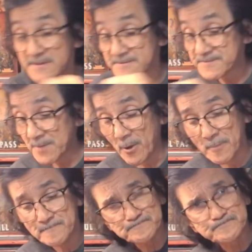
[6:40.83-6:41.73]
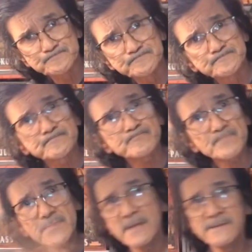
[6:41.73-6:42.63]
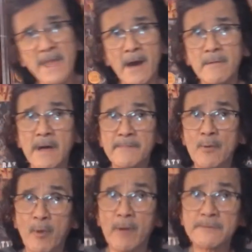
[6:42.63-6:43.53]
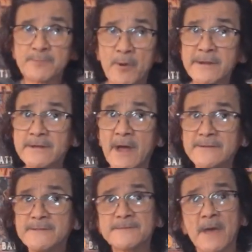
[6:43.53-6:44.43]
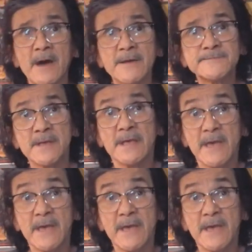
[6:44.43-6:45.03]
So now I was working on these guys,